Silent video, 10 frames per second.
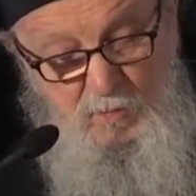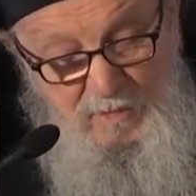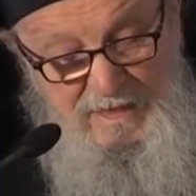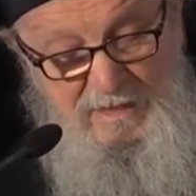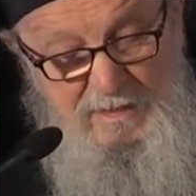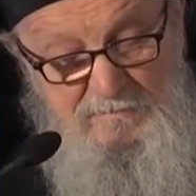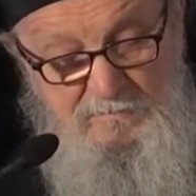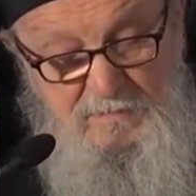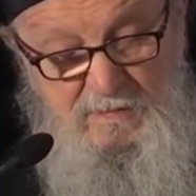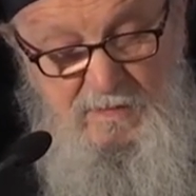Why?
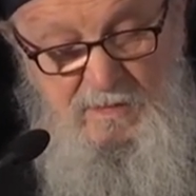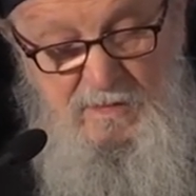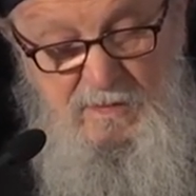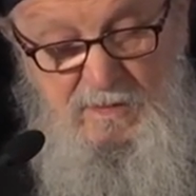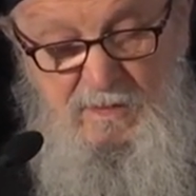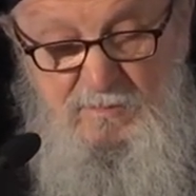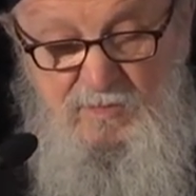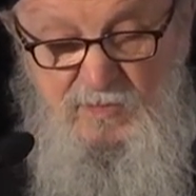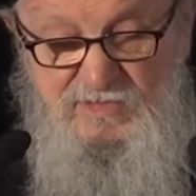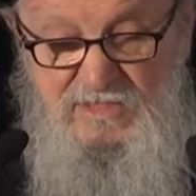
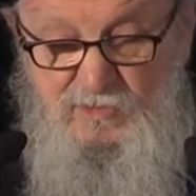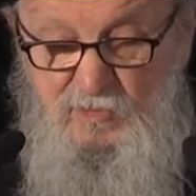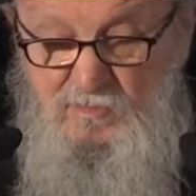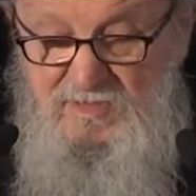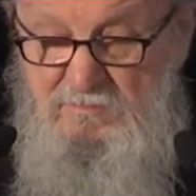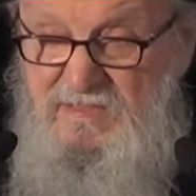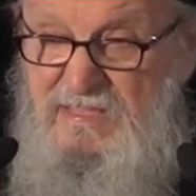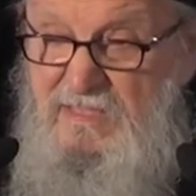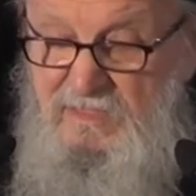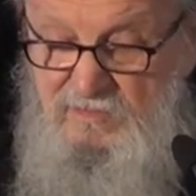Because as human
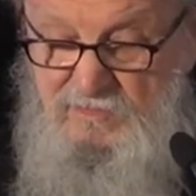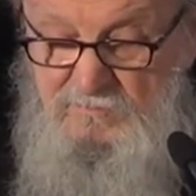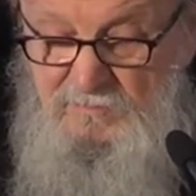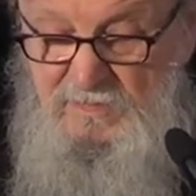beings,